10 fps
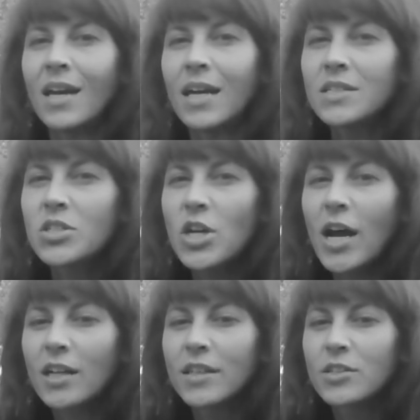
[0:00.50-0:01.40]
As a
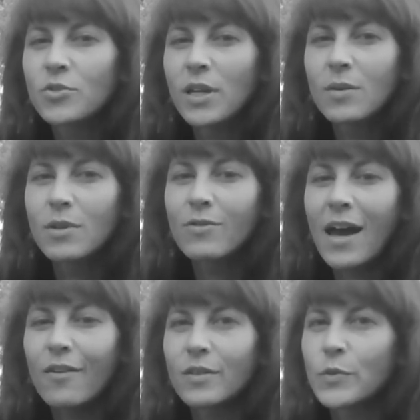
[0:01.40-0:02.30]
child, I dreamed of
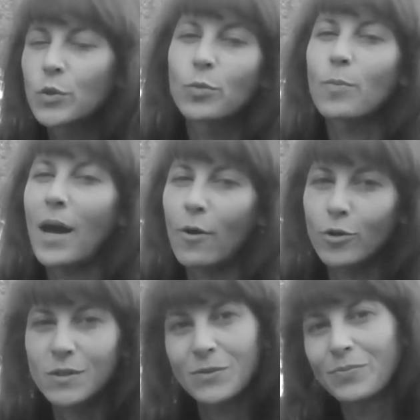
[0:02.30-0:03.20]
having
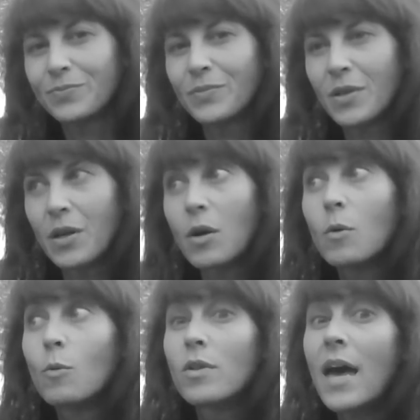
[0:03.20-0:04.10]
superpowers
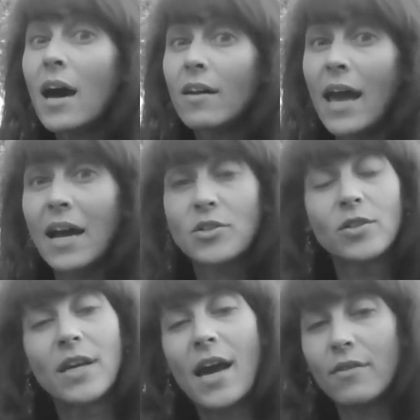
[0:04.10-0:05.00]
without
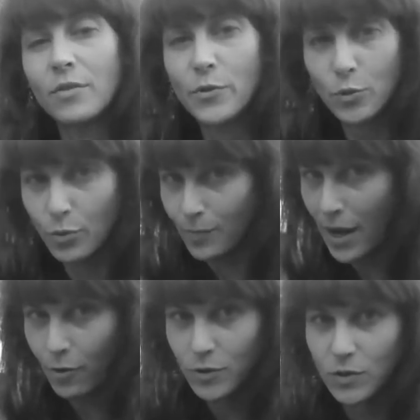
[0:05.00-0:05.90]
actually having
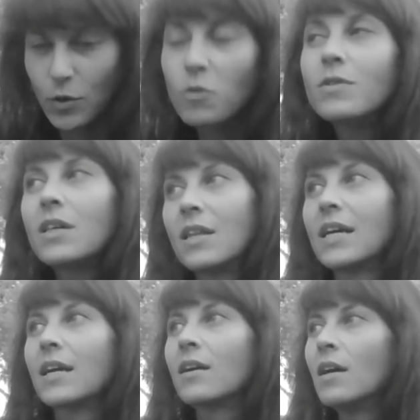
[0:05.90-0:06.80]
superpowers. The only
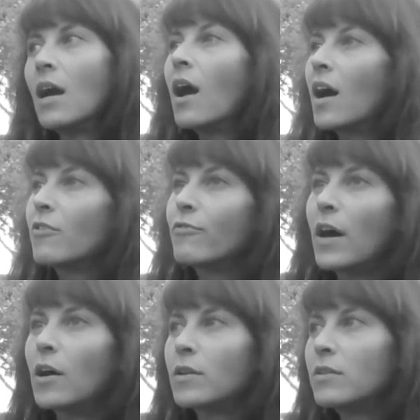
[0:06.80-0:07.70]
thing I
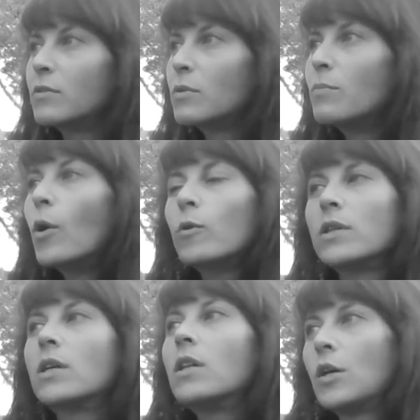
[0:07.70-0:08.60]
found even
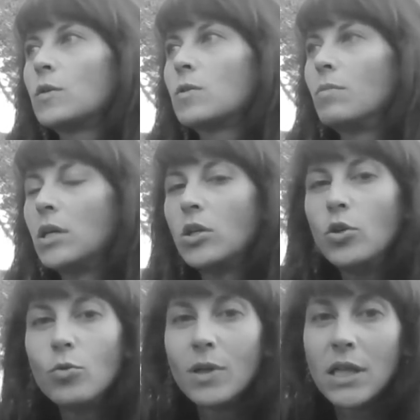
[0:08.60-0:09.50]
remotely close to being
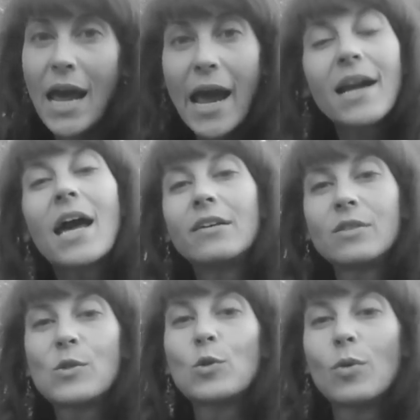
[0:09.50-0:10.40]
human and
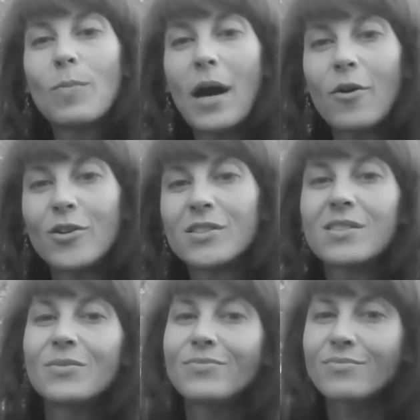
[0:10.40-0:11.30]
having
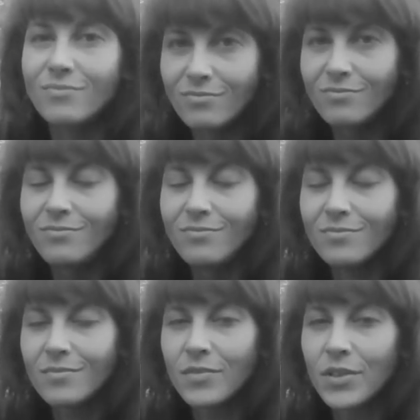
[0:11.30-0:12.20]
superpowers
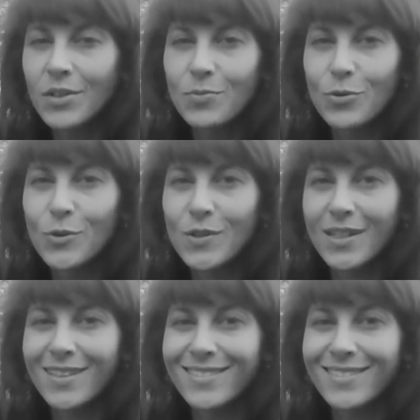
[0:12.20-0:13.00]
is Bruce Lee.